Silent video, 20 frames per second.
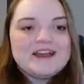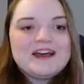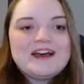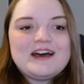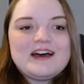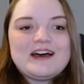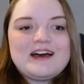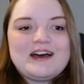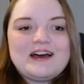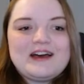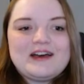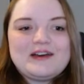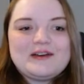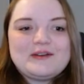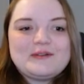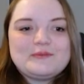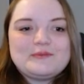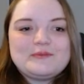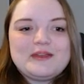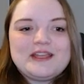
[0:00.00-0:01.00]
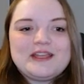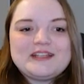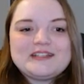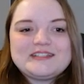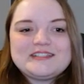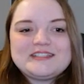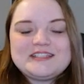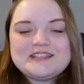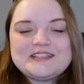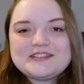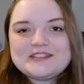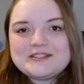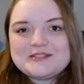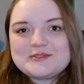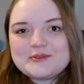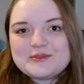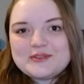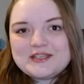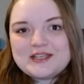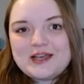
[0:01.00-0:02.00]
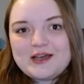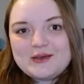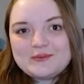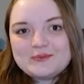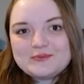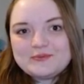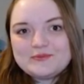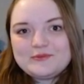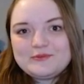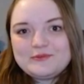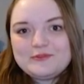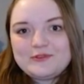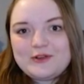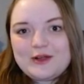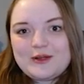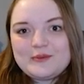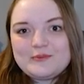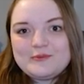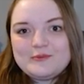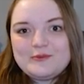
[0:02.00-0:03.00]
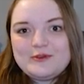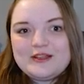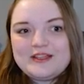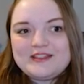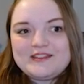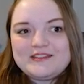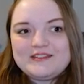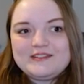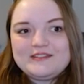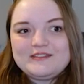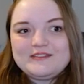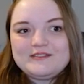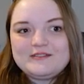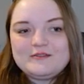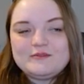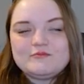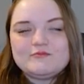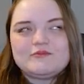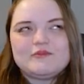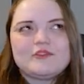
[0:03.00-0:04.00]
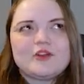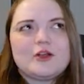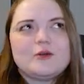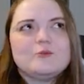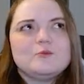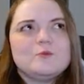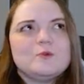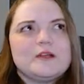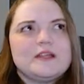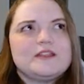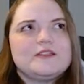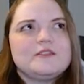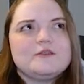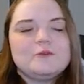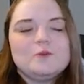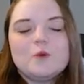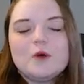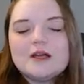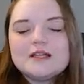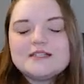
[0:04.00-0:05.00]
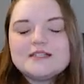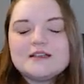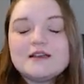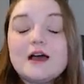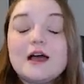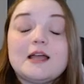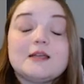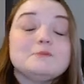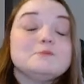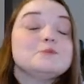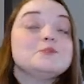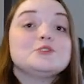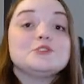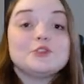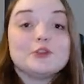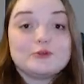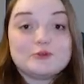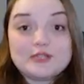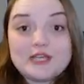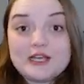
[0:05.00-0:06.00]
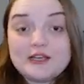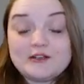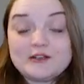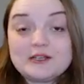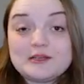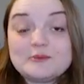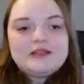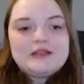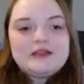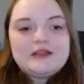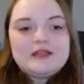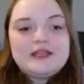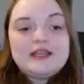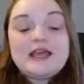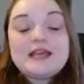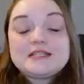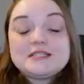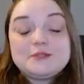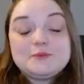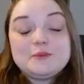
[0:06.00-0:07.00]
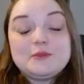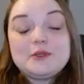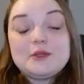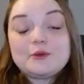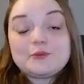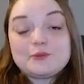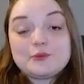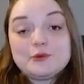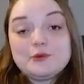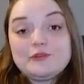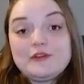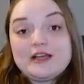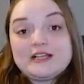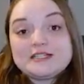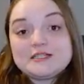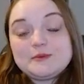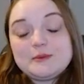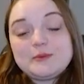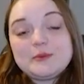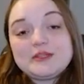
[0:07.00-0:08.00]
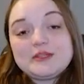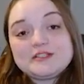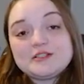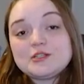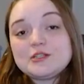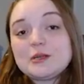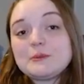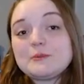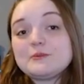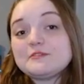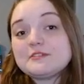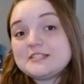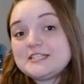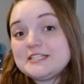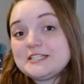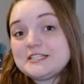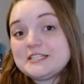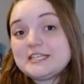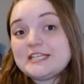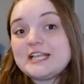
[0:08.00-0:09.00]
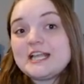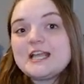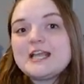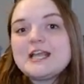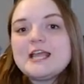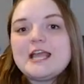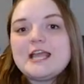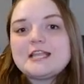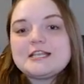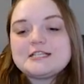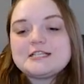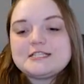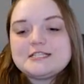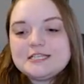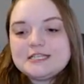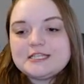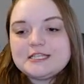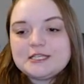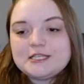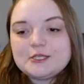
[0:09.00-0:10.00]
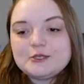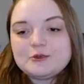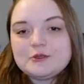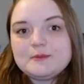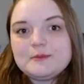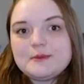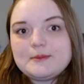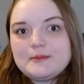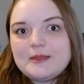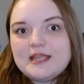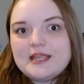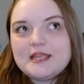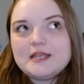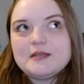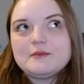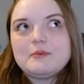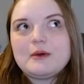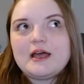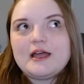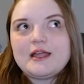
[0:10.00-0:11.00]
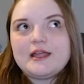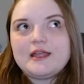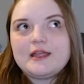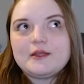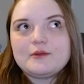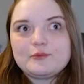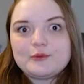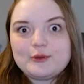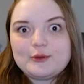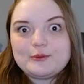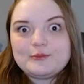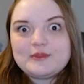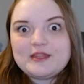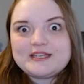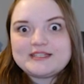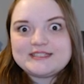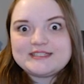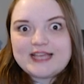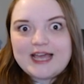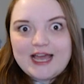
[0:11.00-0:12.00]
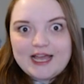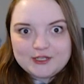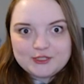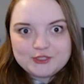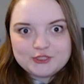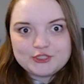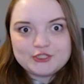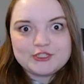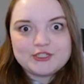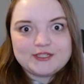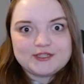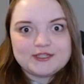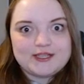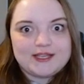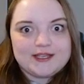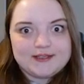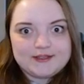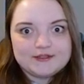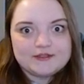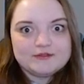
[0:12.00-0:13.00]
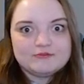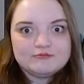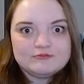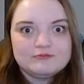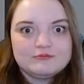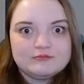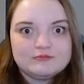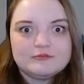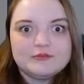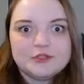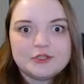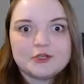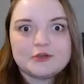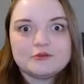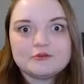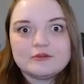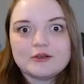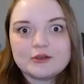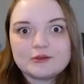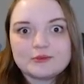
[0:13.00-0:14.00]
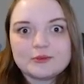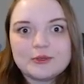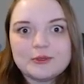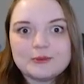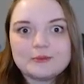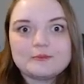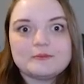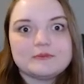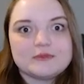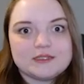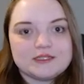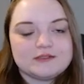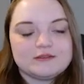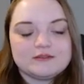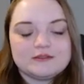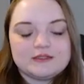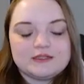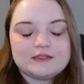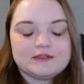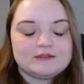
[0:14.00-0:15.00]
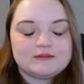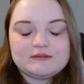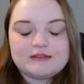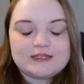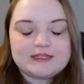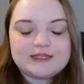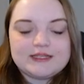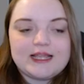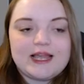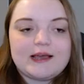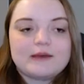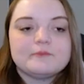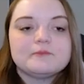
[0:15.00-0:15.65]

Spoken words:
and ceilings only come from with what? I'm so tired. A roof has to be placed on top of a ceiling, and a ceiling can only be made by a room that is actually like, a room. Yeah.